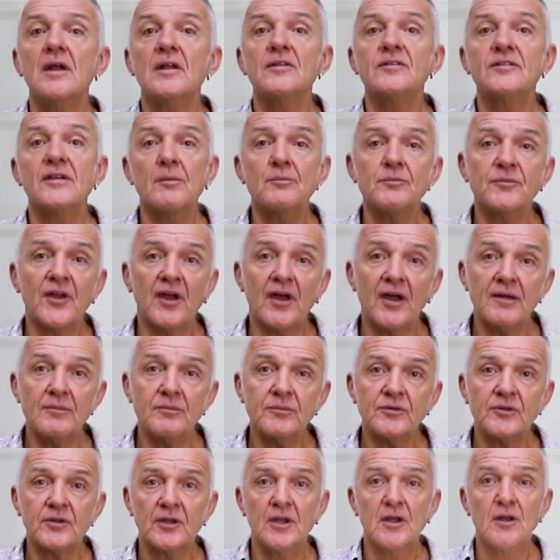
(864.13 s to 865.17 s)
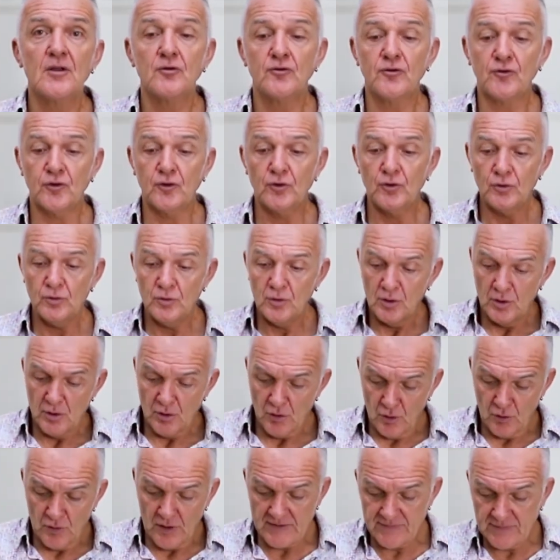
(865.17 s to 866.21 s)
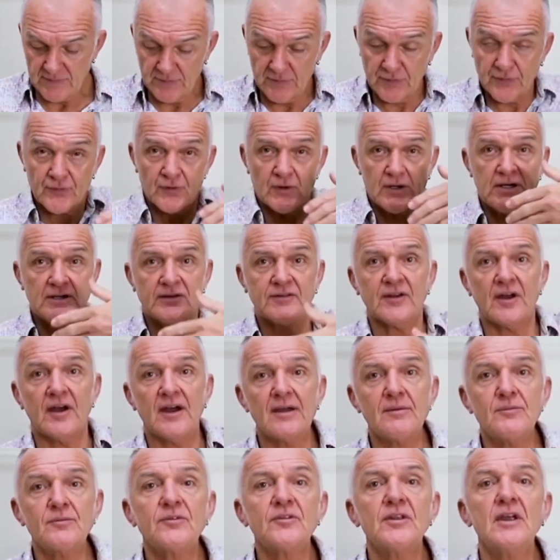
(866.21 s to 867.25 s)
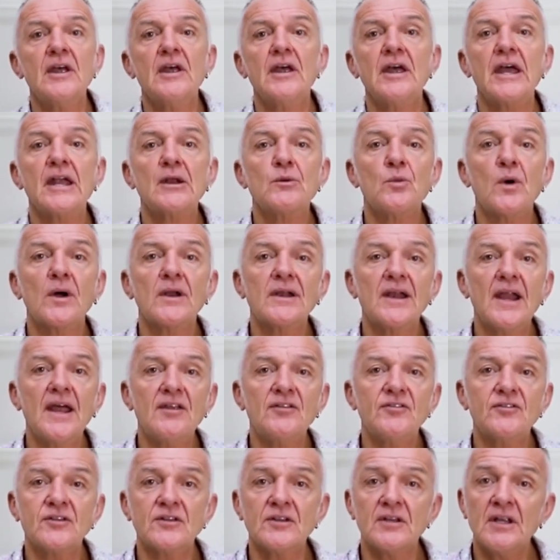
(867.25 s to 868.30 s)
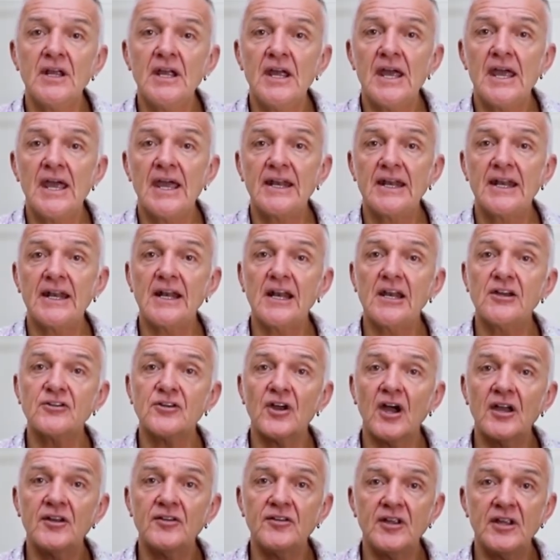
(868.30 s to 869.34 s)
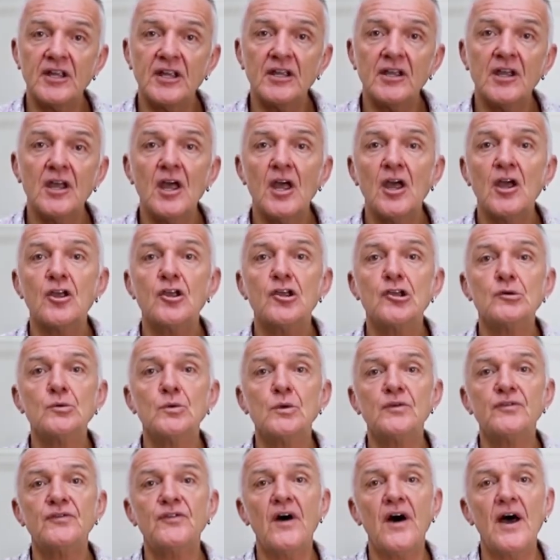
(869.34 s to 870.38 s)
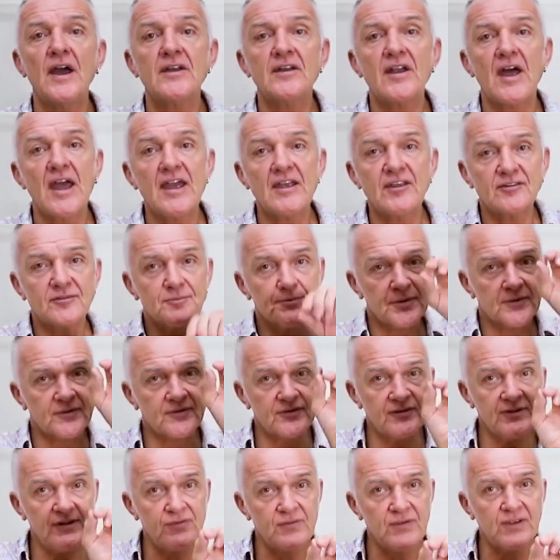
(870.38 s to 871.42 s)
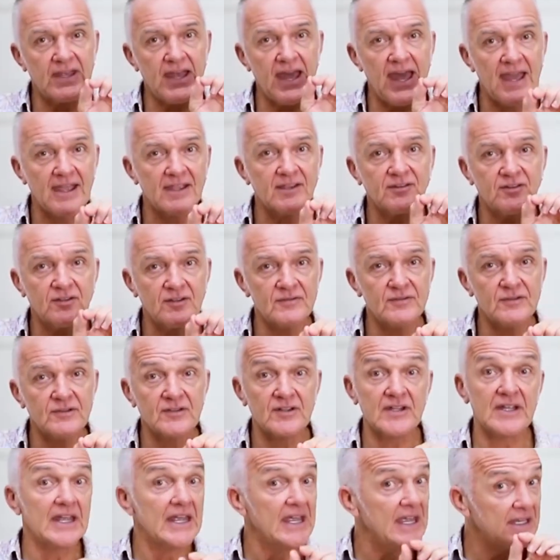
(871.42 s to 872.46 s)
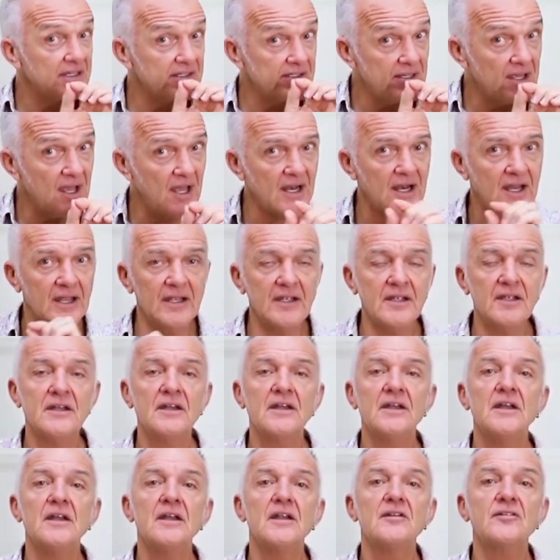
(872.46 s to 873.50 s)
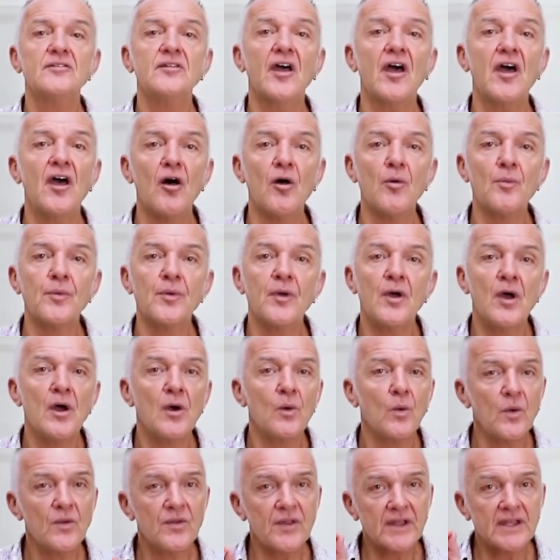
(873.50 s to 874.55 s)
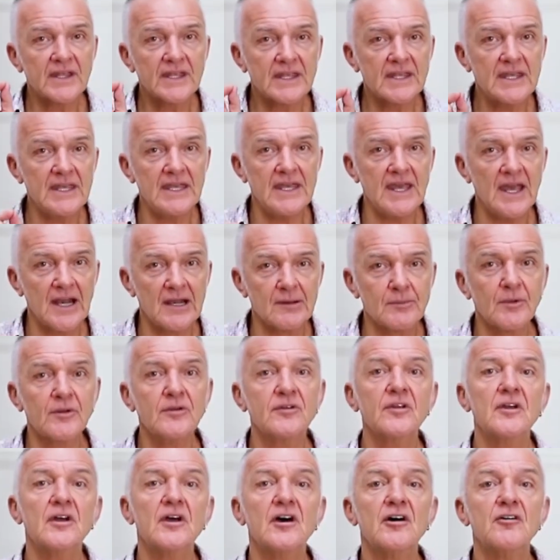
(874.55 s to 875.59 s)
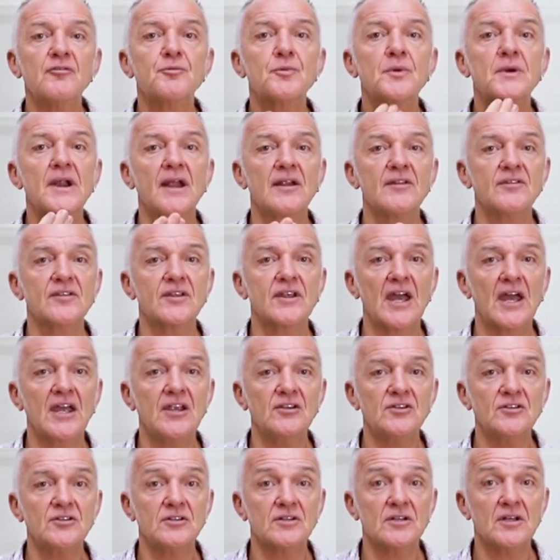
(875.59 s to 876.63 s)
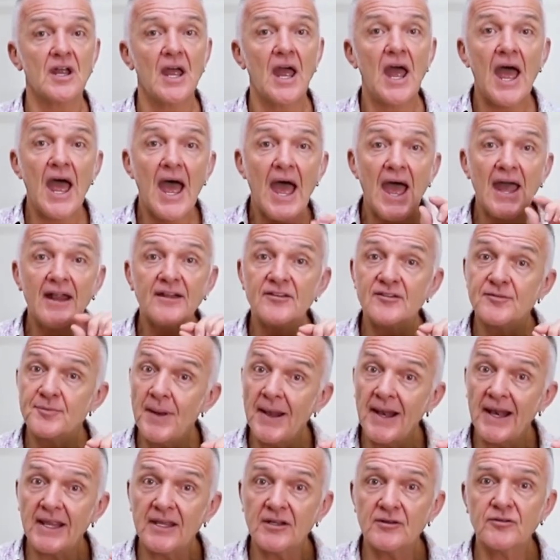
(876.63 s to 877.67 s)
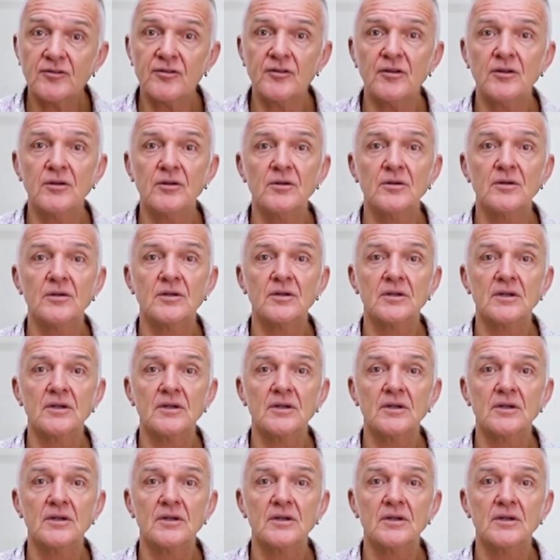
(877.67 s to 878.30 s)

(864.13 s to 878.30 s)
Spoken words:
sometimes 2 or even 3 times in one lesson in English ID, you will find a specific activity in colour to help with a key element of pronunciation and spelling too.